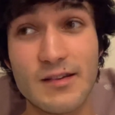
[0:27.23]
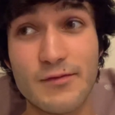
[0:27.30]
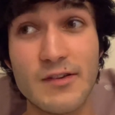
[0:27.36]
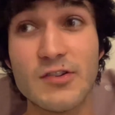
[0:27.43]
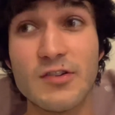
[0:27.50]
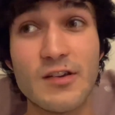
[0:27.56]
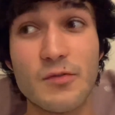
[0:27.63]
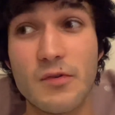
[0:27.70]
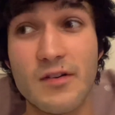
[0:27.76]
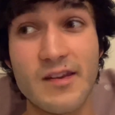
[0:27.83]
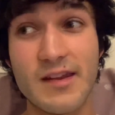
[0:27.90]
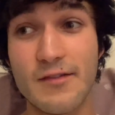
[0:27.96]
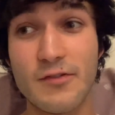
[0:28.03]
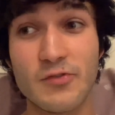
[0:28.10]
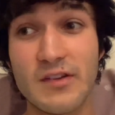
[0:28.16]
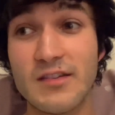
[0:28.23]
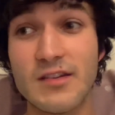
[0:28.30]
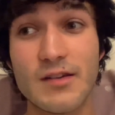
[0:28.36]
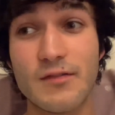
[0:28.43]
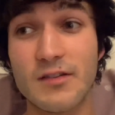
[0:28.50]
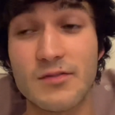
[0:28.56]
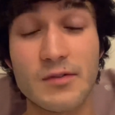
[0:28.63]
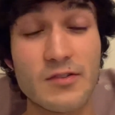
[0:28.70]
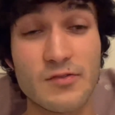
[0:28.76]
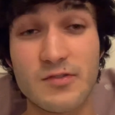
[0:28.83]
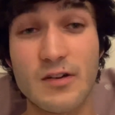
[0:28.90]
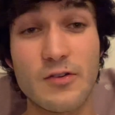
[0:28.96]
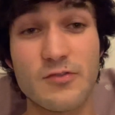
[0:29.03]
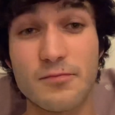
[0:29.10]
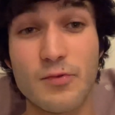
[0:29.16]
If India were in it, if it was India versus Wales,
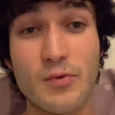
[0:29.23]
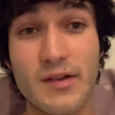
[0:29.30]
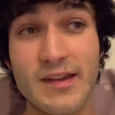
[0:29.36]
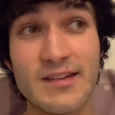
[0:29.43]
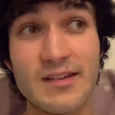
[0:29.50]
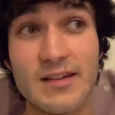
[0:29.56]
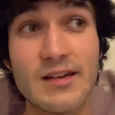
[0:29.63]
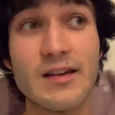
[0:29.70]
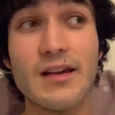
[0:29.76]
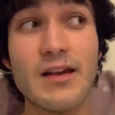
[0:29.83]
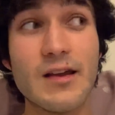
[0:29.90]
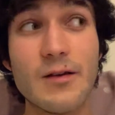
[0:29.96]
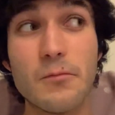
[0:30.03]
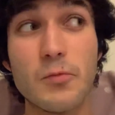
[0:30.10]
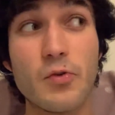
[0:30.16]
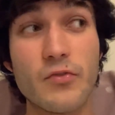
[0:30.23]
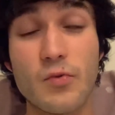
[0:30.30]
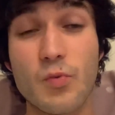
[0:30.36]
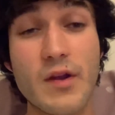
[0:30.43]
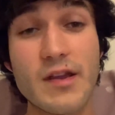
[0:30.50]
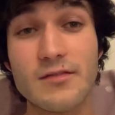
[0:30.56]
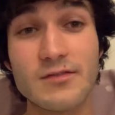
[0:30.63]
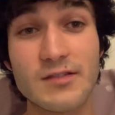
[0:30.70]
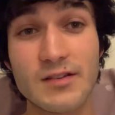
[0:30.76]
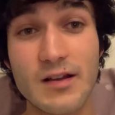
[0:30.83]
I'll support India more than Wales.